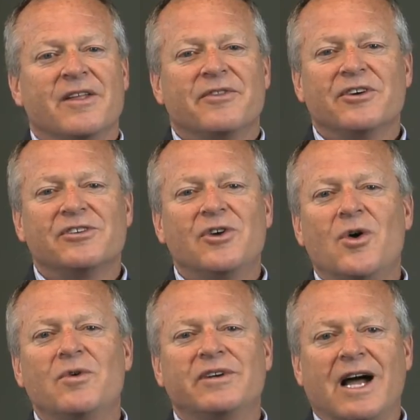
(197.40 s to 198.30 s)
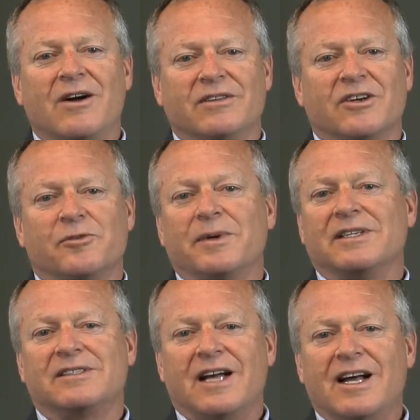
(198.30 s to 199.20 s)
There's no doubt there's been a
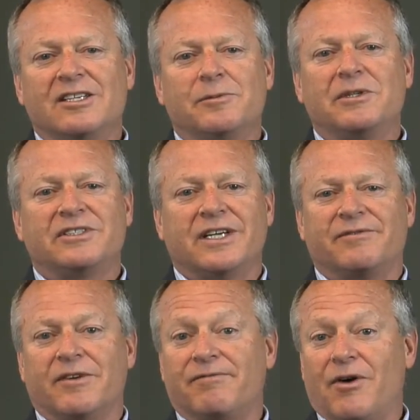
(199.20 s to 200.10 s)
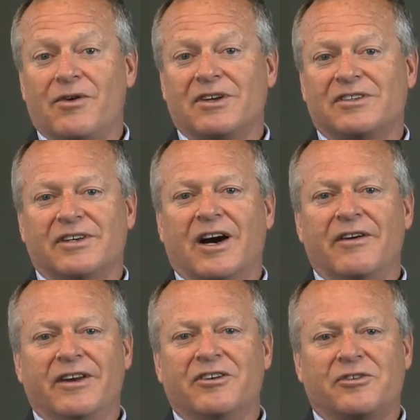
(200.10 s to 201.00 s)
sizable shift of focus in our
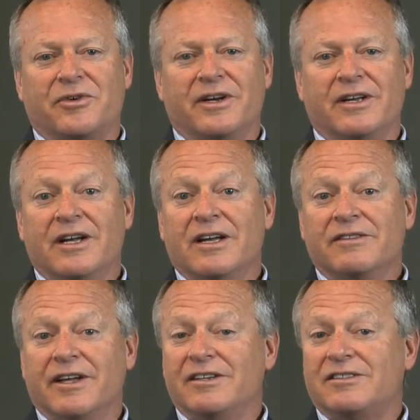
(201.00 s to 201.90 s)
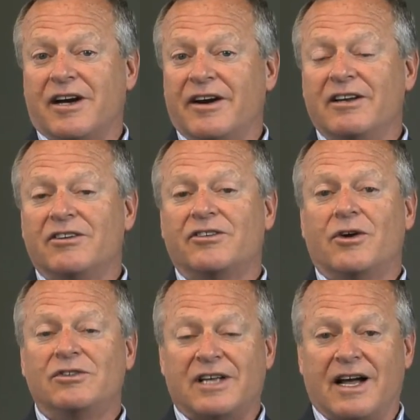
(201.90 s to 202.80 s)
industry that is starting to
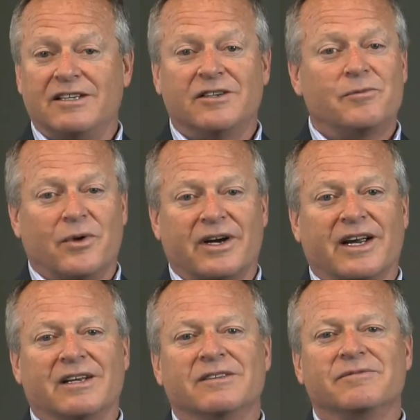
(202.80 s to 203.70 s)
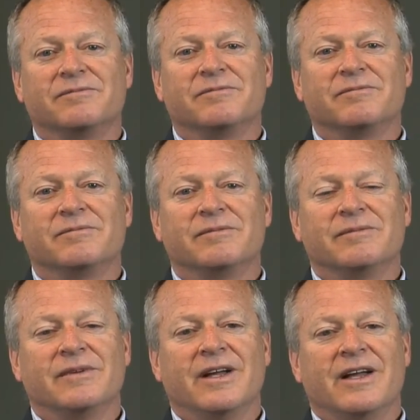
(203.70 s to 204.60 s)
show signs of working.
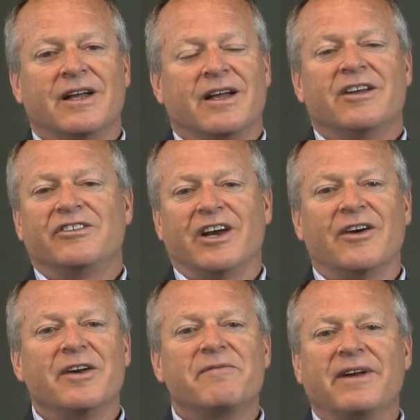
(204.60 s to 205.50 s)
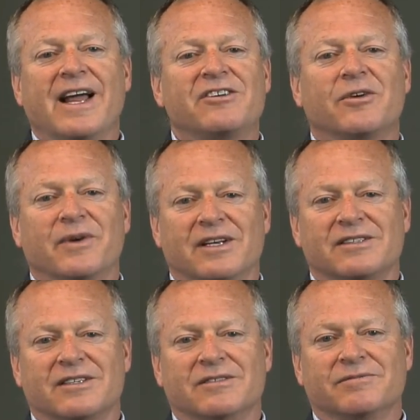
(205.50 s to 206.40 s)
Sharing financial
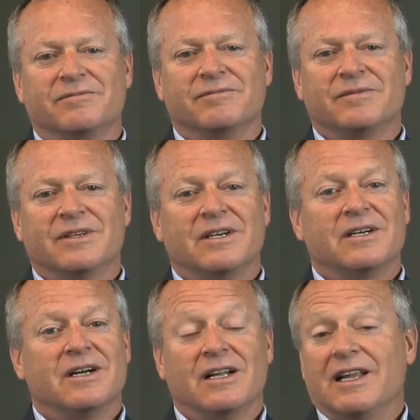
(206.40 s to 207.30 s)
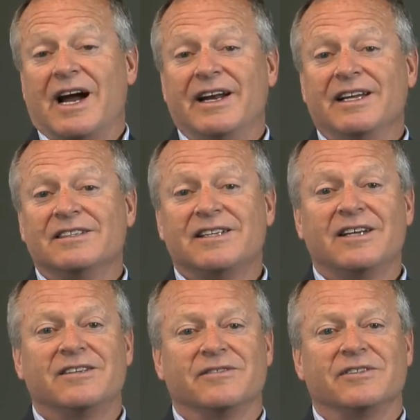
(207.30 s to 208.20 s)
risk, aligning
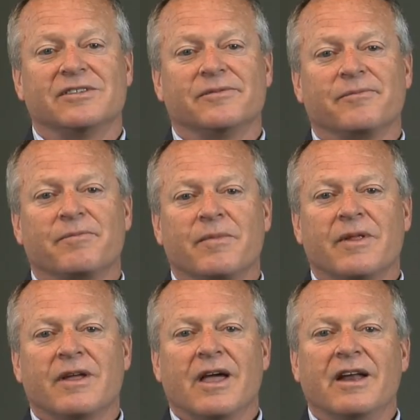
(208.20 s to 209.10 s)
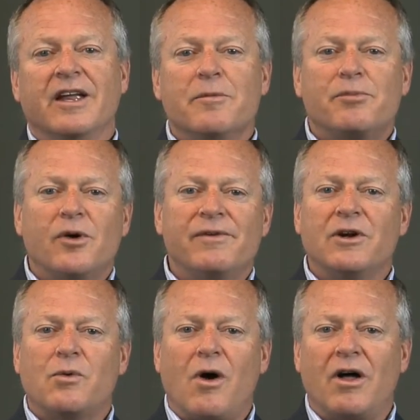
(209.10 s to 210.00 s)
incentives, and improving
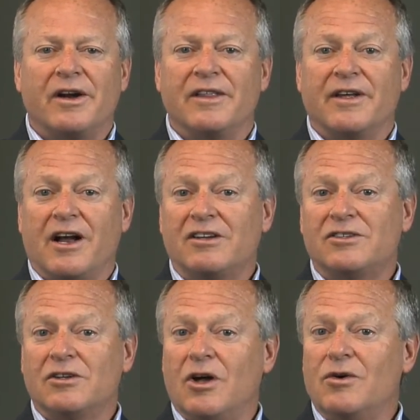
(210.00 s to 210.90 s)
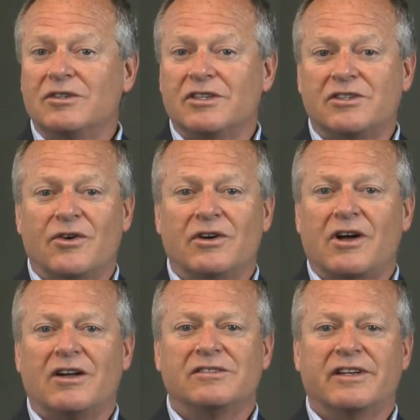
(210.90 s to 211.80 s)
quality that also lowers the total
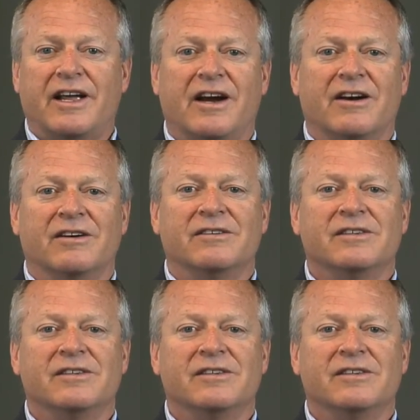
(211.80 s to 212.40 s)
cost of care.